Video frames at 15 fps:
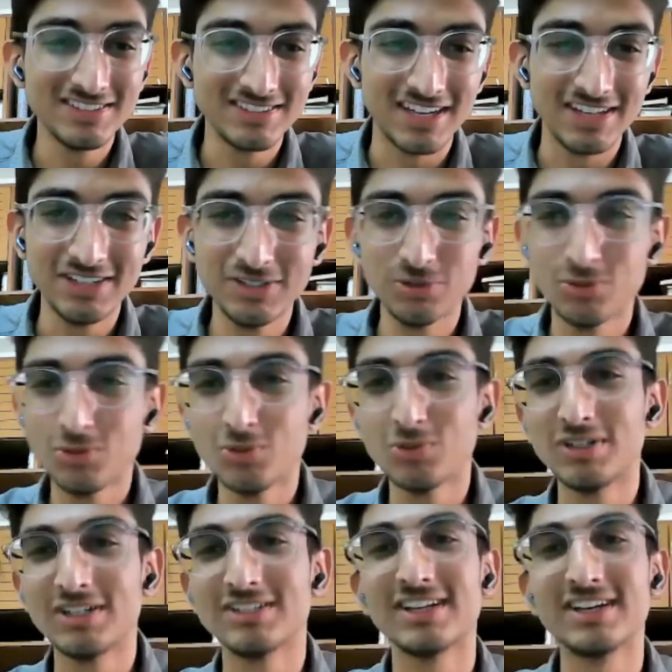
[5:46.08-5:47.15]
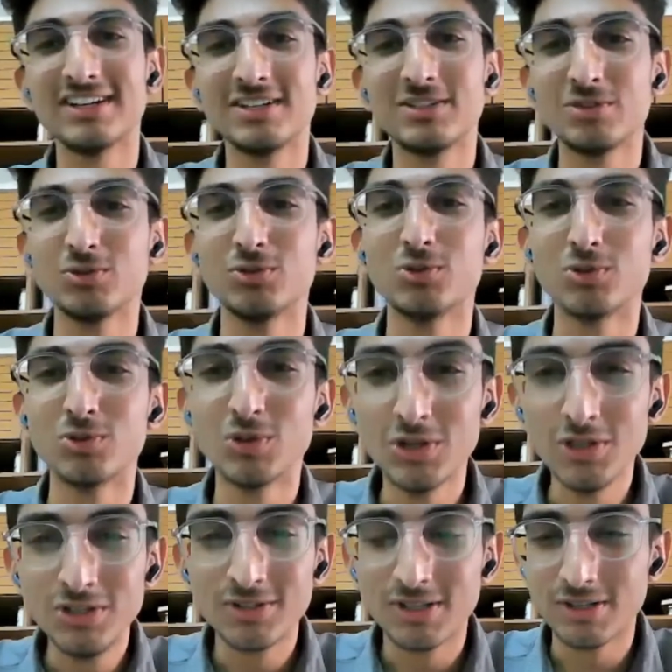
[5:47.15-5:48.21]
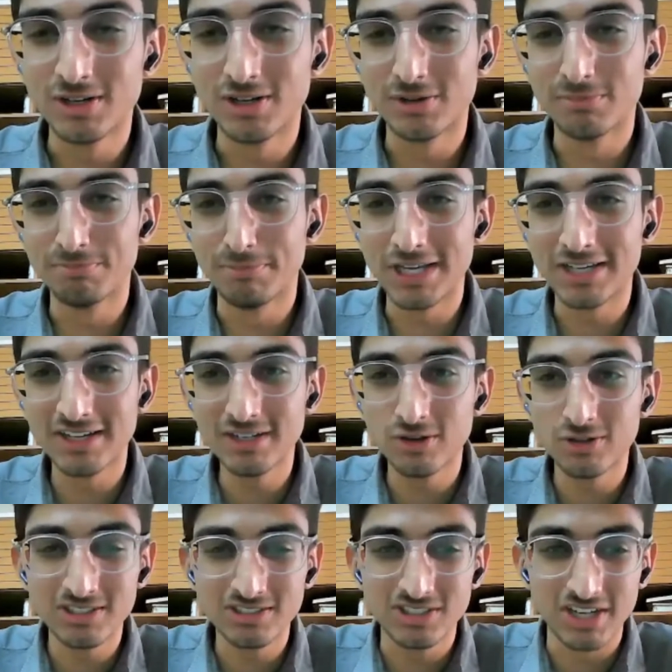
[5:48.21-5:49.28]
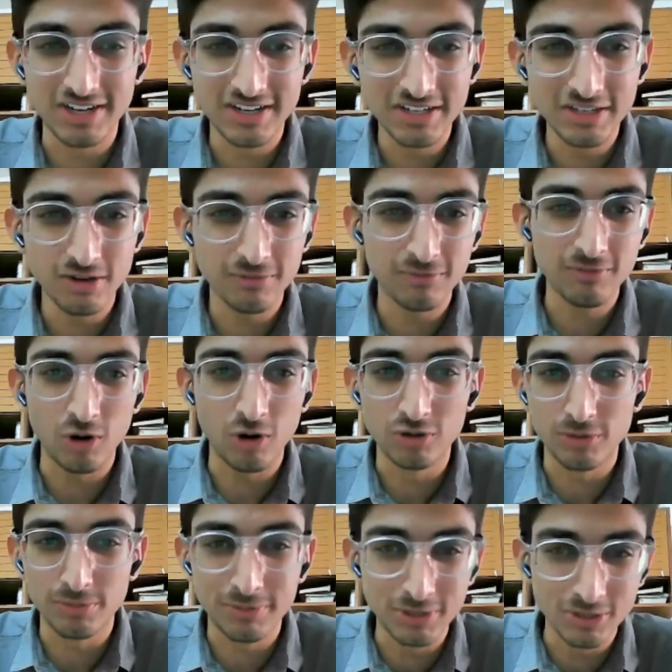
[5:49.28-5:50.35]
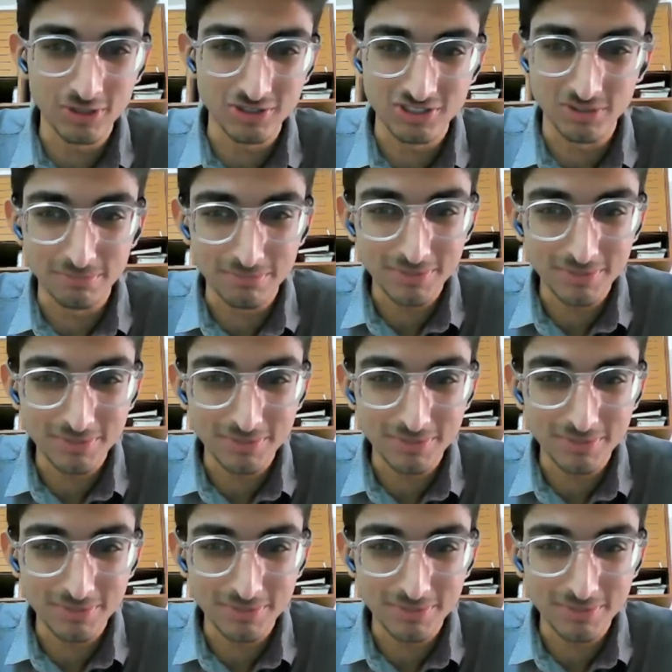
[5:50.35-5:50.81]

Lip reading: then you decided to begin on the journey of entrepreneurship.